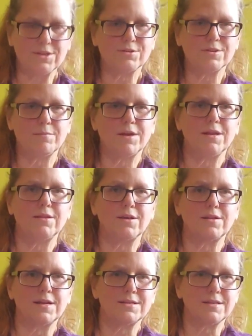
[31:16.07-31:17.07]
There's somebody in the
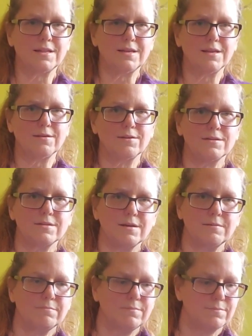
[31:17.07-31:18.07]
class, I think it's
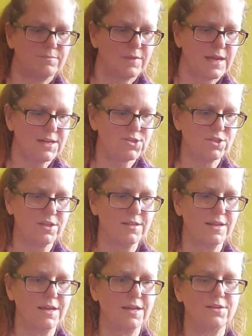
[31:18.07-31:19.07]

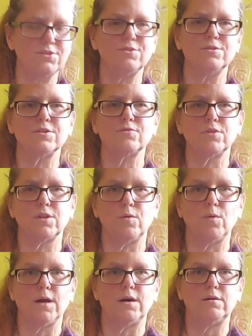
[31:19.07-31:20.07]
Ashlyn, that can do this really
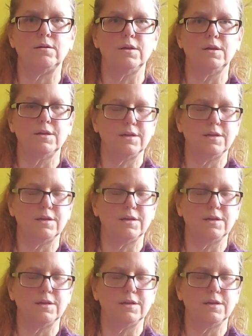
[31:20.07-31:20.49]
well.